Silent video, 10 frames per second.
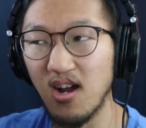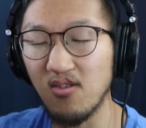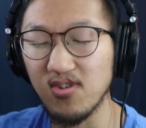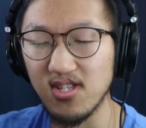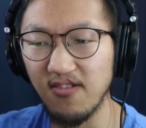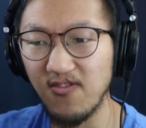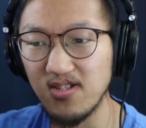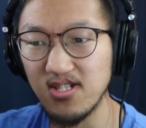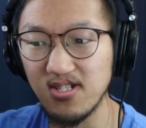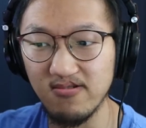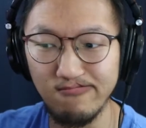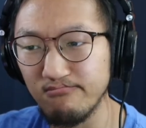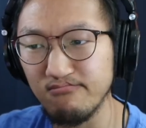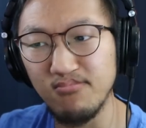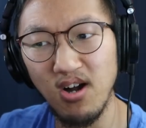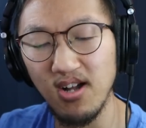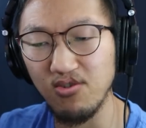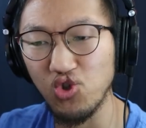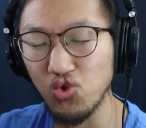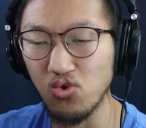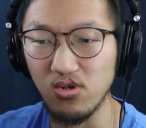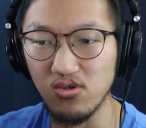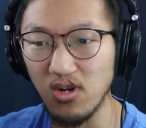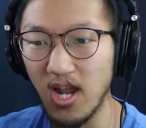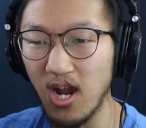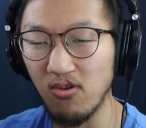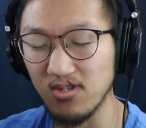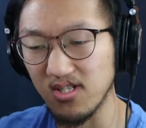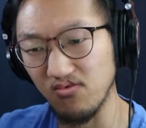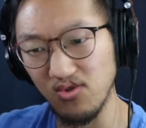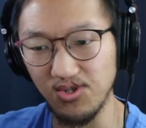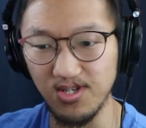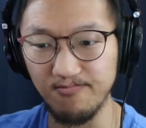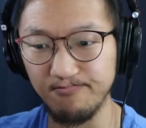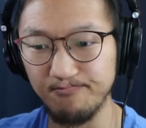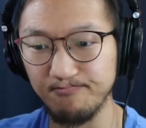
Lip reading: I was definitely not sure how to really